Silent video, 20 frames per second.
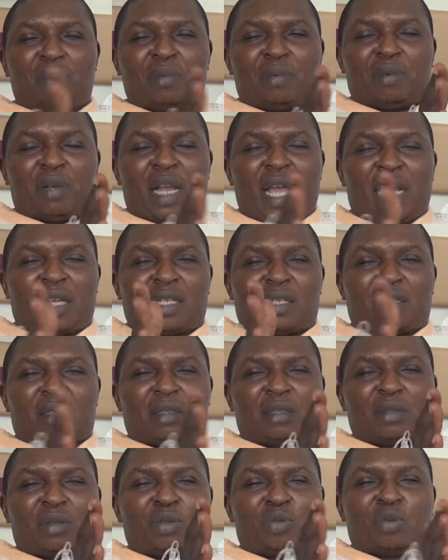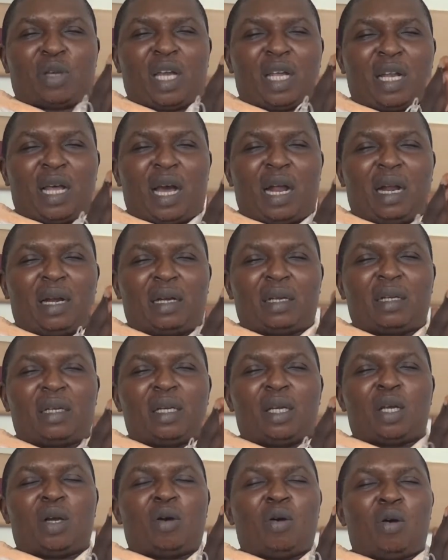legs together
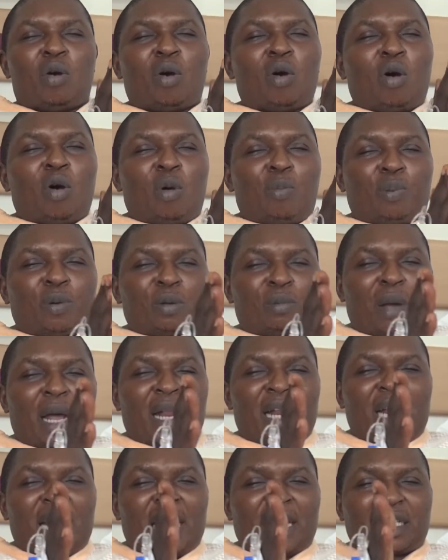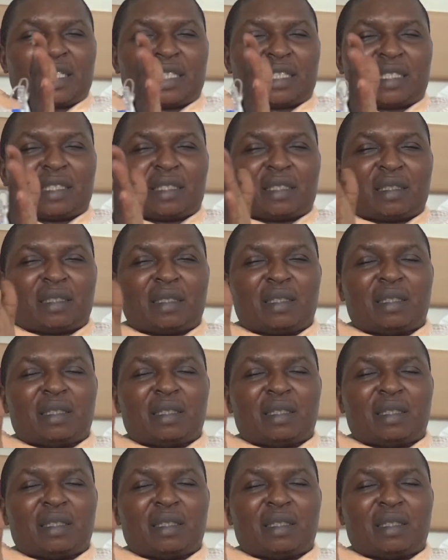or open my legs